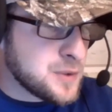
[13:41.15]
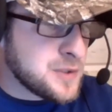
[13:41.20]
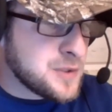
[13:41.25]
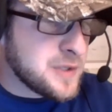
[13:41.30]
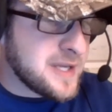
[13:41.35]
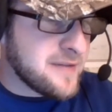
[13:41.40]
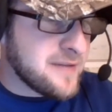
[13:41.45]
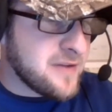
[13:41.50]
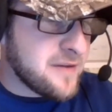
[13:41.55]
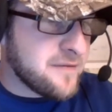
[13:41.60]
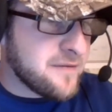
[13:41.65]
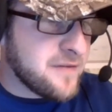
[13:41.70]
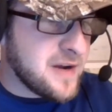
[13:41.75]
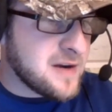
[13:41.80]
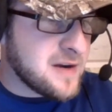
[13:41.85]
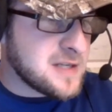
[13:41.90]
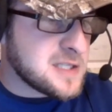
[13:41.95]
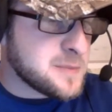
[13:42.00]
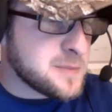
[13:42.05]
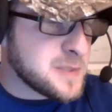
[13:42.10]
to give a
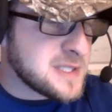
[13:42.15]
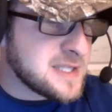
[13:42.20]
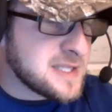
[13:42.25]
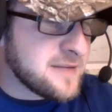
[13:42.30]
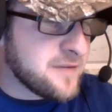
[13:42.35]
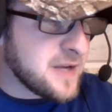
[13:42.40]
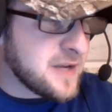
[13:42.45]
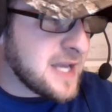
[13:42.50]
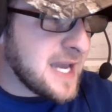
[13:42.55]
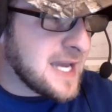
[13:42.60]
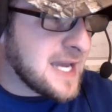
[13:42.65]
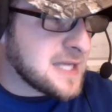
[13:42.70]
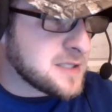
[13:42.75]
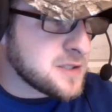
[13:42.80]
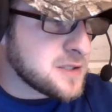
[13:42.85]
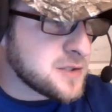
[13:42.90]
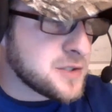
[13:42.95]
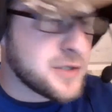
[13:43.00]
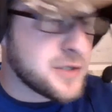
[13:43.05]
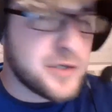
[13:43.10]
very specific
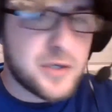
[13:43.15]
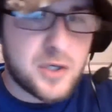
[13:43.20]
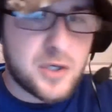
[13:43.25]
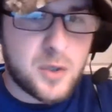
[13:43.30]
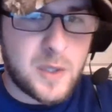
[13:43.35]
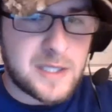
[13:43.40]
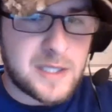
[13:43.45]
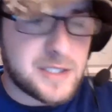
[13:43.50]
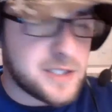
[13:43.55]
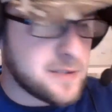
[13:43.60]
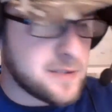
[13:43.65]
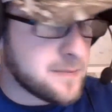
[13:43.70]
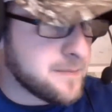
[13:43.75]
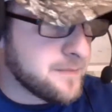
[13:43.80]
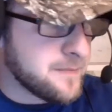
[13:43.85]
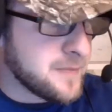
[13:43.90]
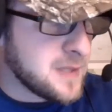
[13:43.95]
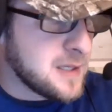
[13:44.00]
answer to your question.